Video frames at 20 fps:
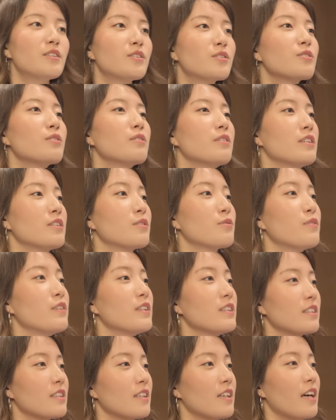So it's
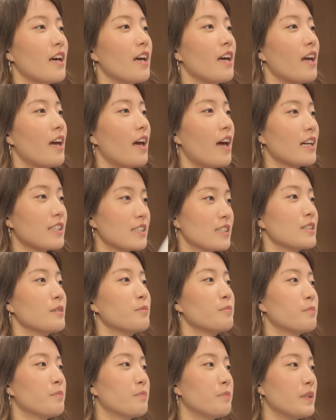first the
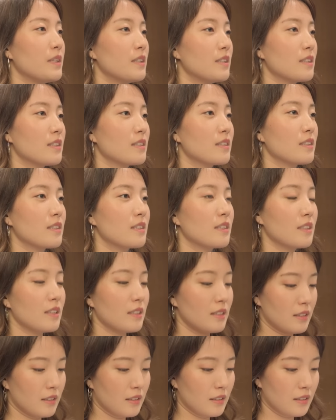exhibits.
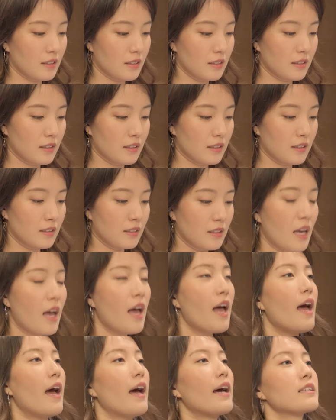
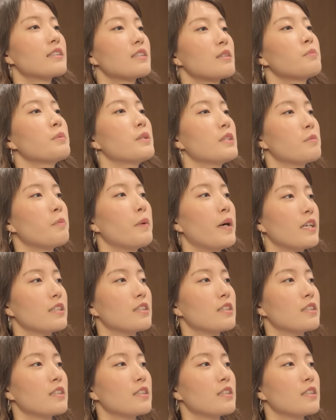Exhibits by